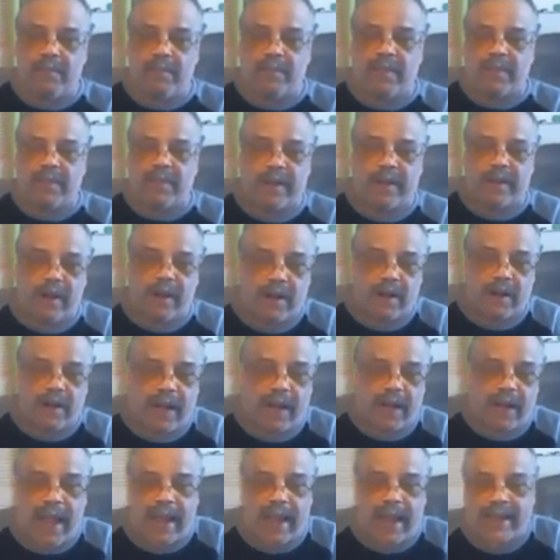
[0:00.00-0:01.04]
But then on
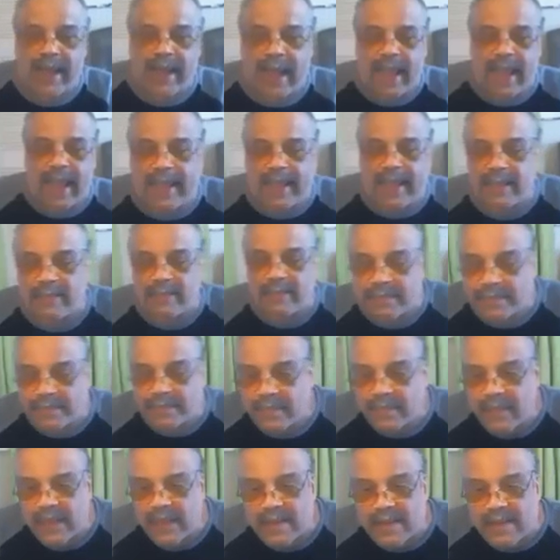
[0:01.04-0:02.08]
line 8,
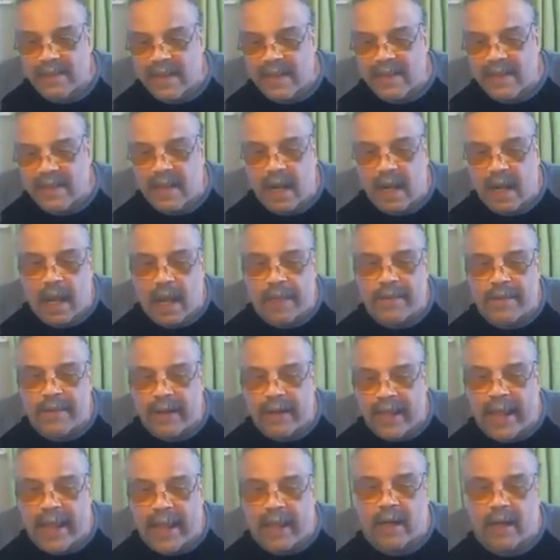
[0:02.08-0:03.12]
it says
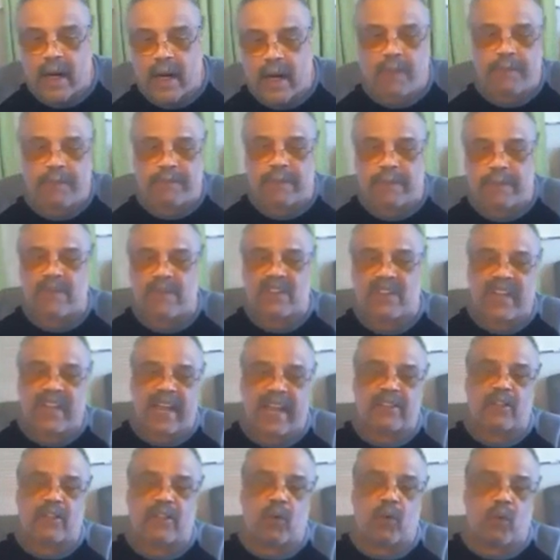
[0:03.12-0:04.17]
other income from
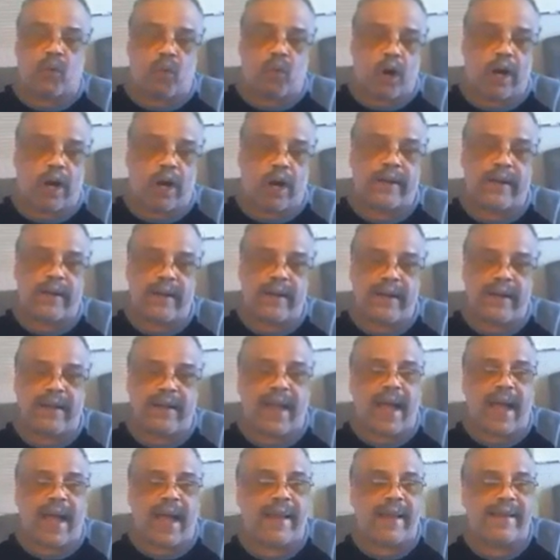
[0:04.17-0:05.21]
Schedule 1,
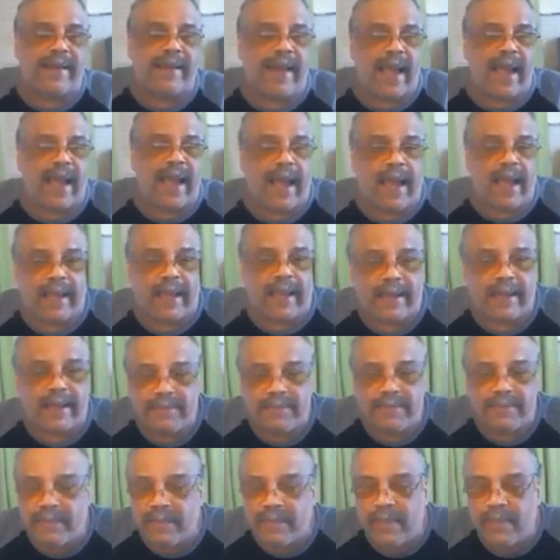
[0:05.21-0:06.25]
line 9.
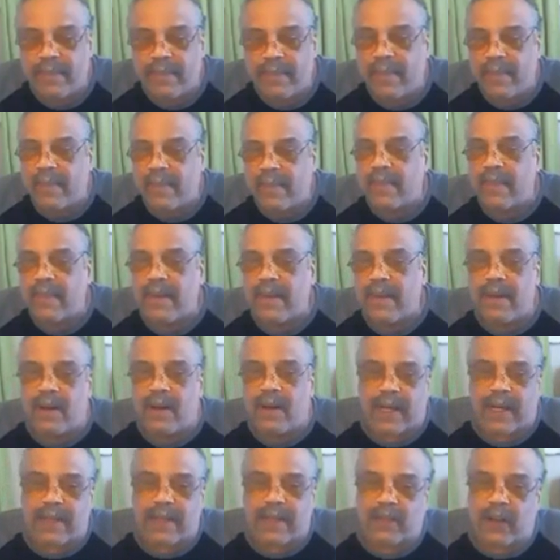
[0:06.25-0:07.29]

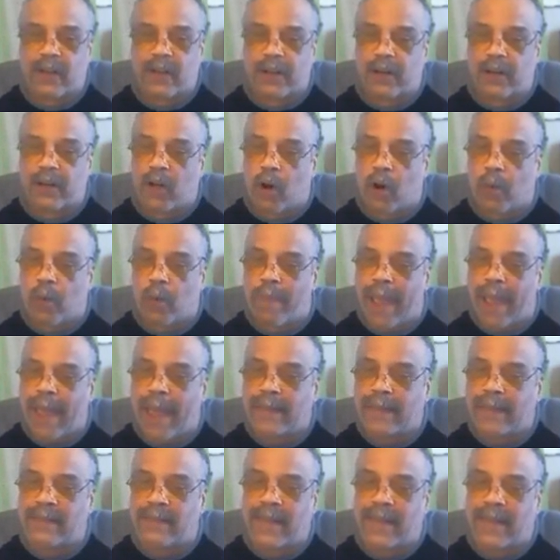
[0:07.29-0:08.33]
Okay, so you go
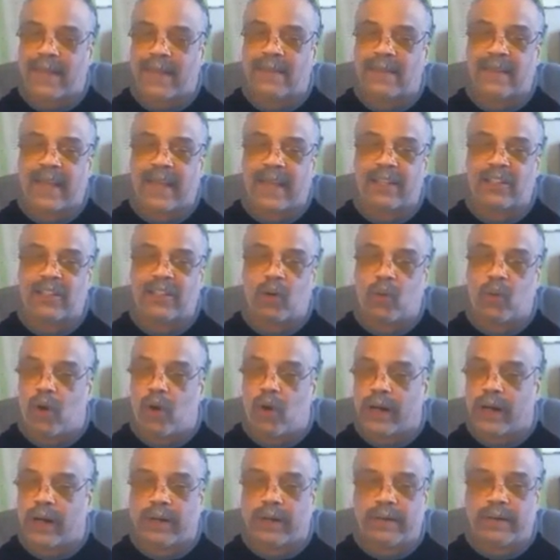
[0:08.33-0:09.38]
back to that Schedule
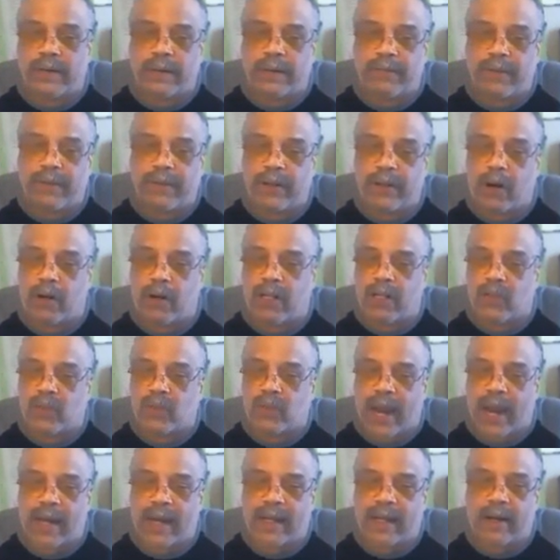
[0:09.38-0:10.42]
1, and if you notice
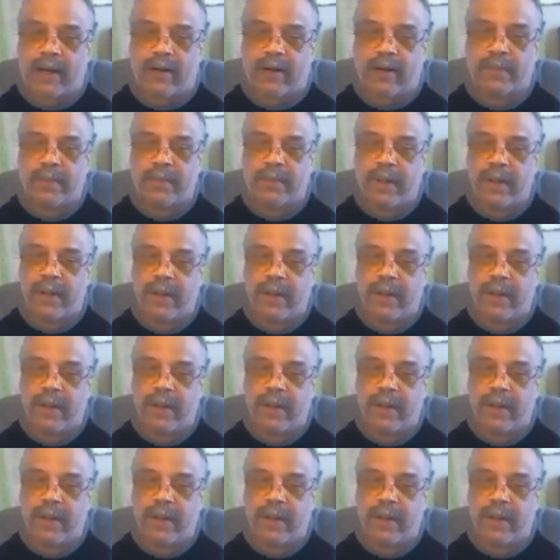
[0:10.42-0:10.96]
right here,